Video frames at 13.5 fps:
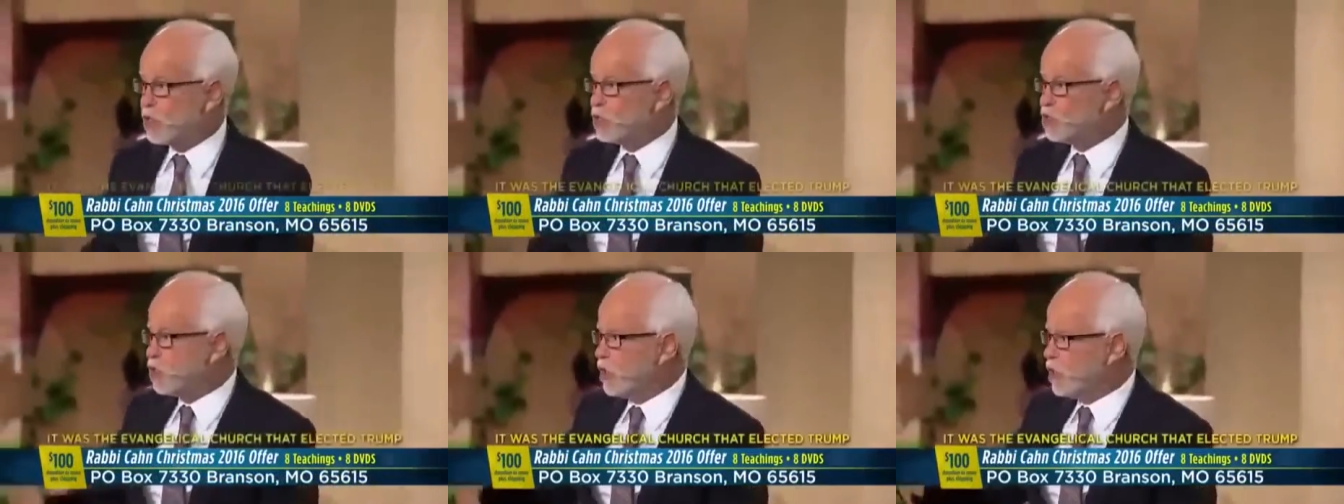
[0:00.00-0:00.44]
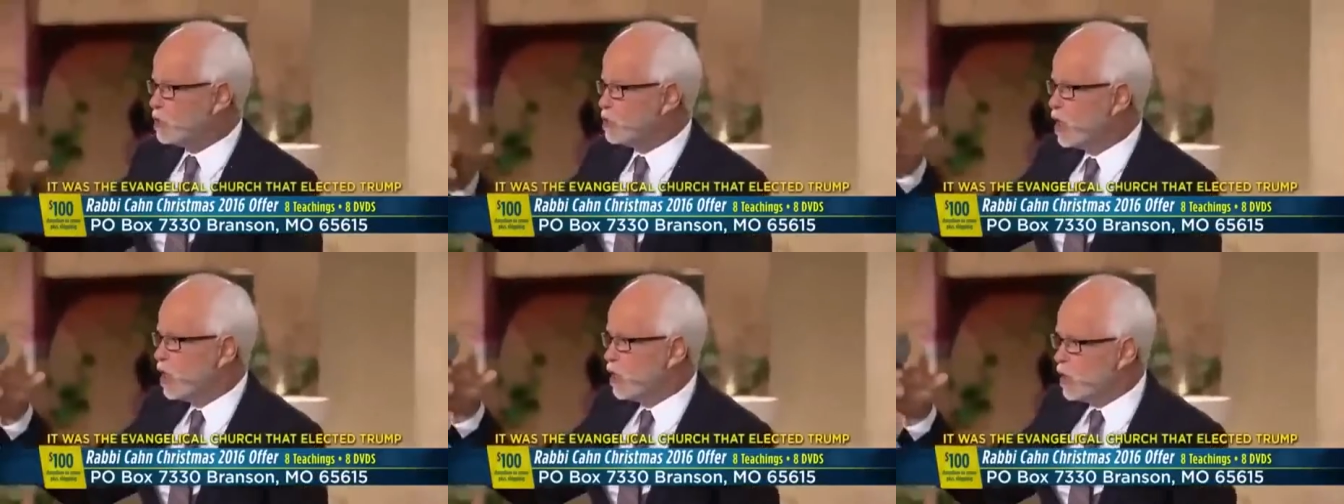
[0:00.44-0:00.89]
The
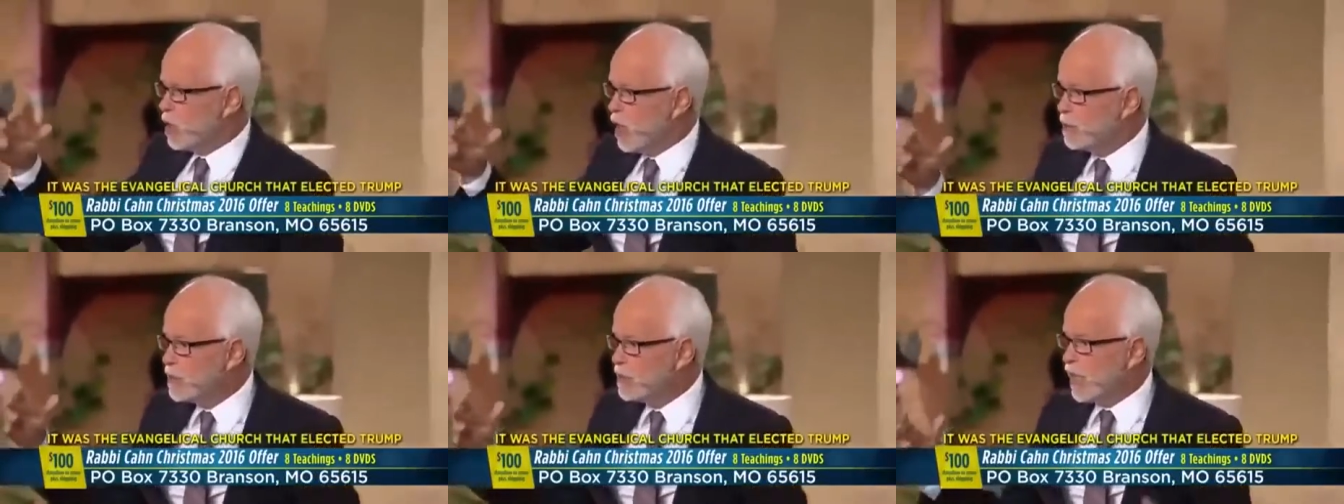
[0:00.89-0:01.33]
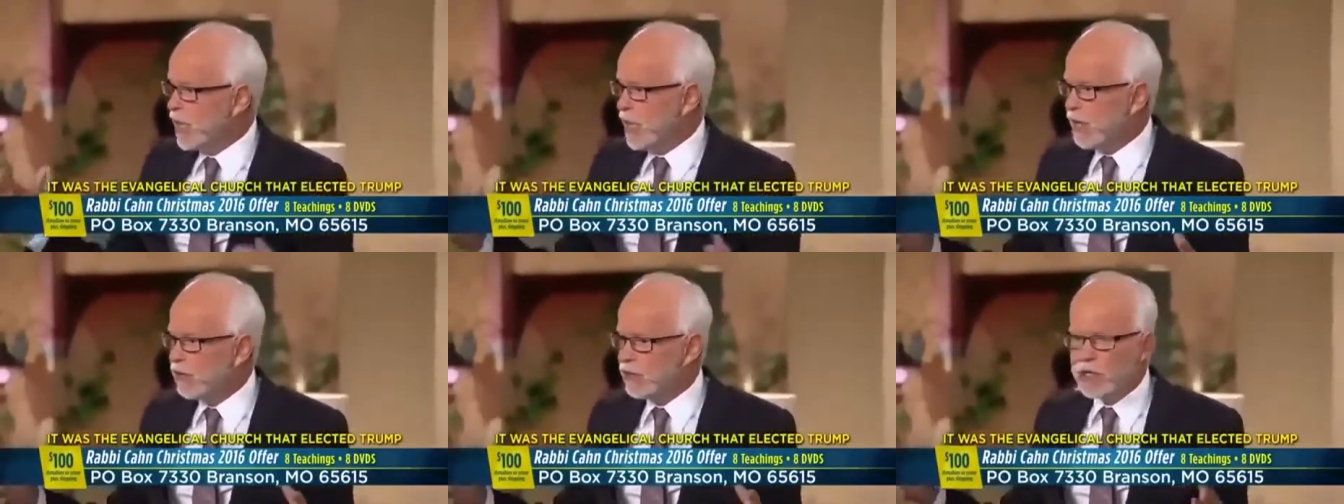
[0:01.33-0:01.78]
church coming
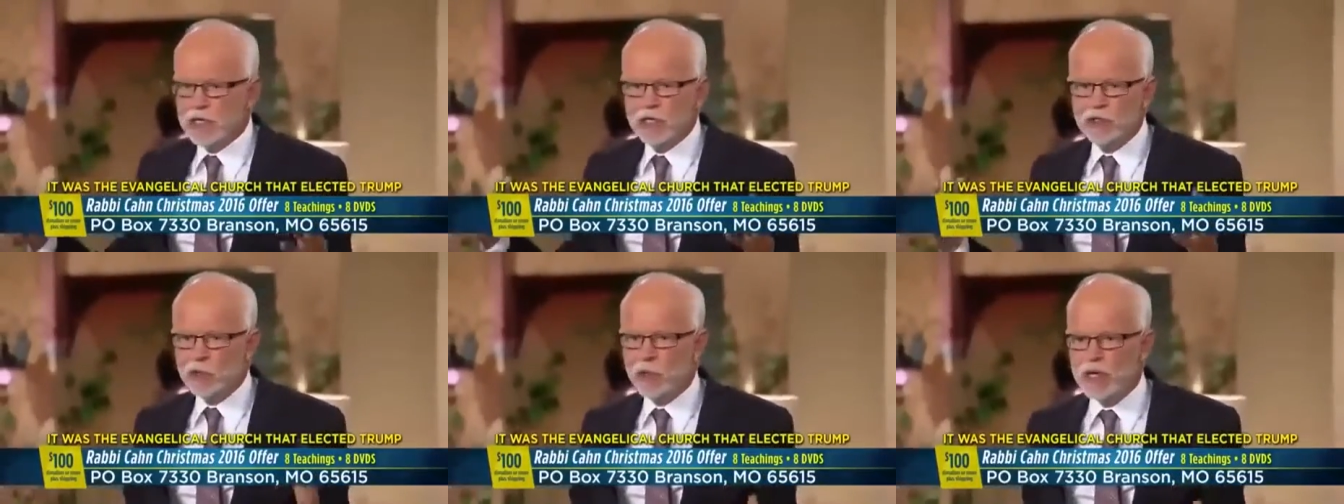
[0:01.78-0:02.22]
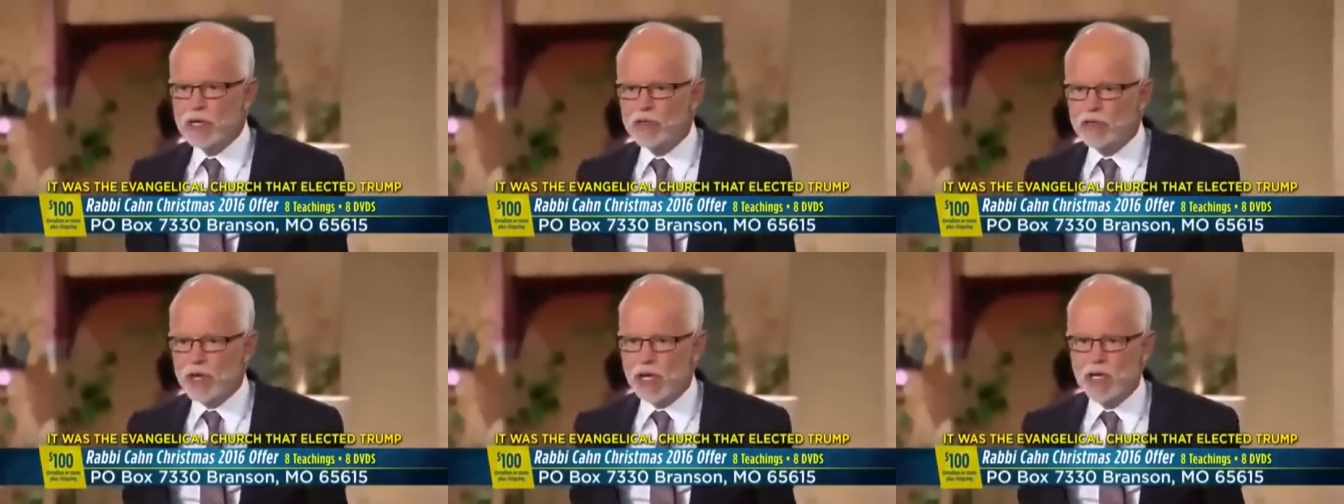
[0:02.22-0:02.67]
together can do
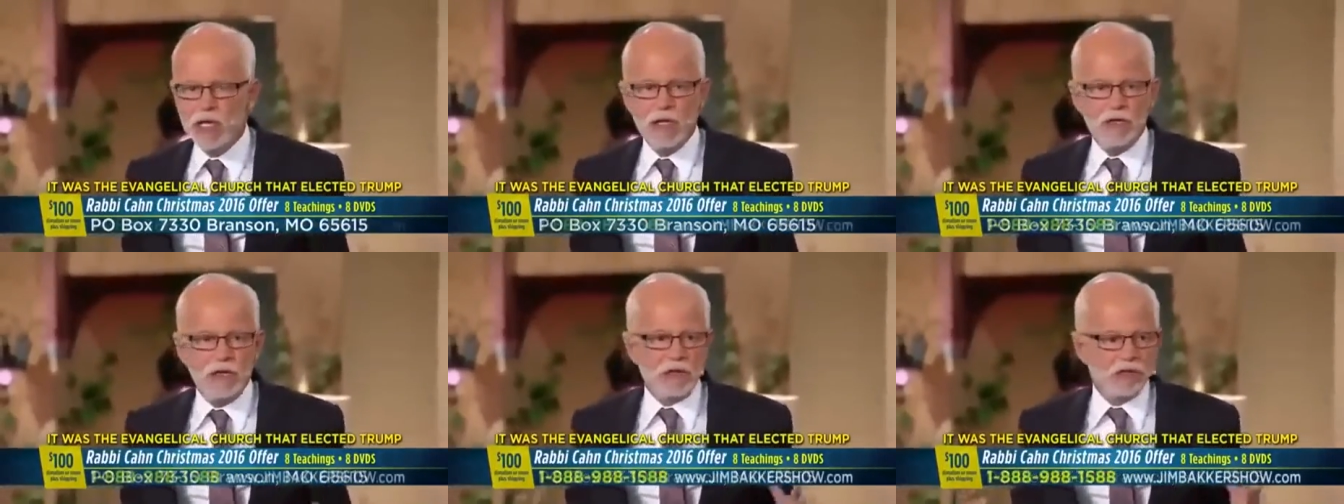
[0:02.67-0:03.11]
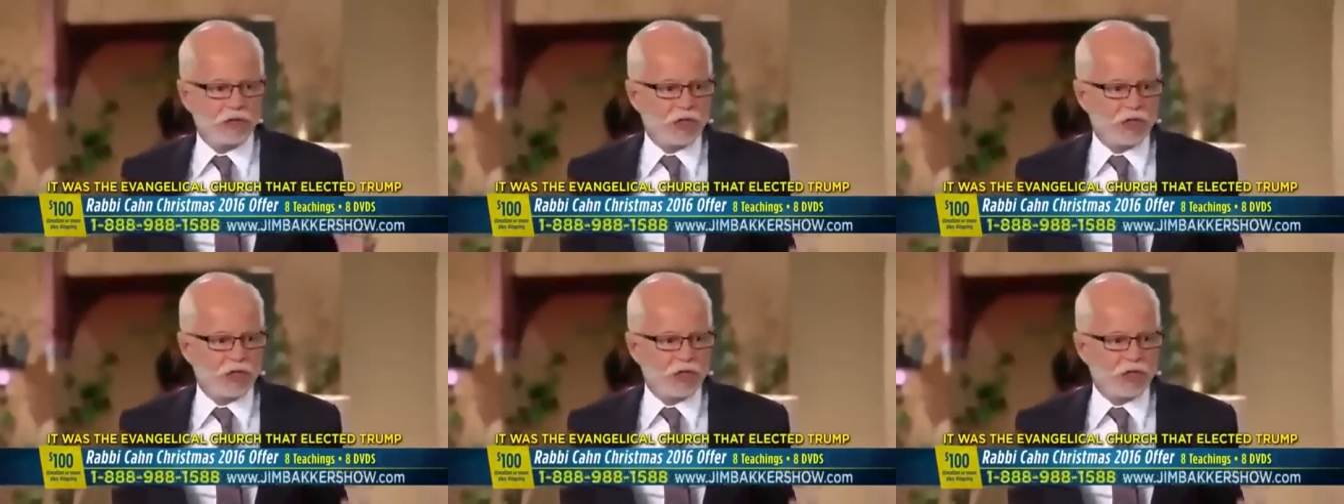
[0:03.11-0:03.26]
anything. The